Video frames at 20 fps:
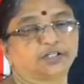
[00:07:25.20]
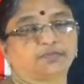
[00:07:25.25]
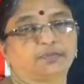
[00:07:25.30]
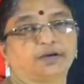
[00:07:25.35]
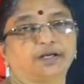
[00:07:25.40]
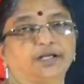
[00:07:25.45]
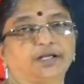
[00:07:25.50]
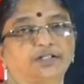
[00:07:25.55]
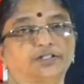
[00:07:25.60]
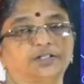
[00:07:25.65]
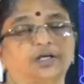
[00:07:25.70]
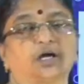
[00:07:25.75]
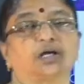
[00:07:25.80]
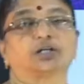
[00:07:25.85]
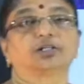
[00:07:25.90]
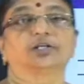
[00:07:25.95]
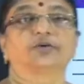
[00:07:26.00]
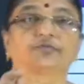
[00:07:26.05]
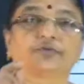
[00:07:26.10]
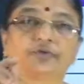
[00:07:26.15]
by a
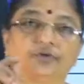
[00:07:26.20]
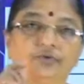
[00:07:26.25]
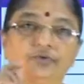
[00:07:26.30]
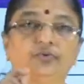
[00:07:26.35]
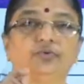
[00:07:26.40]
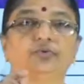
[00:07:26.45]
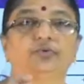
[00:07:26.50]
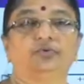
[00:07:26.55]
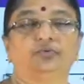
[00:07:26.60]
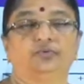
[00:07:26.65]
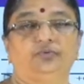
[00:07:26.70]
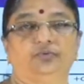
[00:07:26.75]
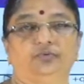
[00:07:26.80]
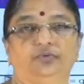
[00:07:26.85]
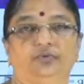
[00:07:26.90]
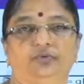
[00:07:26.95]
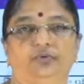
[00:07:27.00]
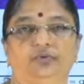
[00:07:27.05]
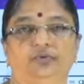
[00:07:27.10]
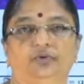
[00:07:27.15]
charge of Q?
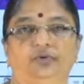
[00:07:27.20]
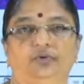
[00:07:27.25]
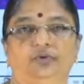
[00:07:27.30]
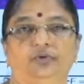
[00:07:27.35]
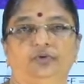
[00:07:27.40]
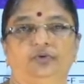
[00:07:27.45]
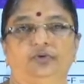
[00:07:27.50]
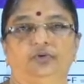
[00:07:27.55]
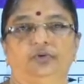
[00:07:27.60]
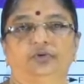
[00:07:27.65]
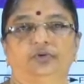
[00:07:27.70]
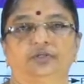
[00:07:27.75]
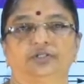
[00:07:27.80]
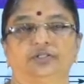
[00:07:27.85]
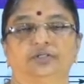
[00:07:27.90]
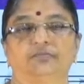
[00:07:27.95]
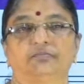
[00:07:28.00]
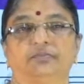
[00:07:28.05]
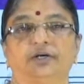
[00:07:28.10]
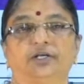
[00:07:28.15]

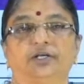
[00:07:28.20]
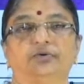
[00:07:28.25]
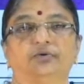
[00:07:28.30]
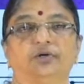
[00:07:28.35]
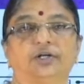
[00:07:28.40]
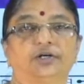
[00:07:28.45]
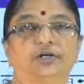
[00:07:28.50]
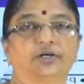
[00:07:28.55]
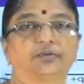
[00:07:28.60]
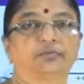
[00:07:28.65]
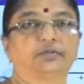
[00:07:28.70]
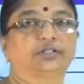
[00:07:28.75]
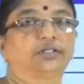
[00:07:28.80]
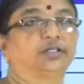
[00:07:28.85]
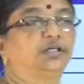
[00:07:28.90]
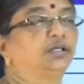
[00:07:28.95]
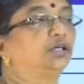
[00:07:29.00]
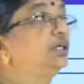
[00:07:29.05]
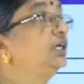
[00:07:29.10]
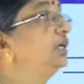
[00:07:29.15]
Simply unitary
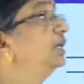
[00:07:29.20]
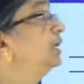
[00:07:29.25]
method,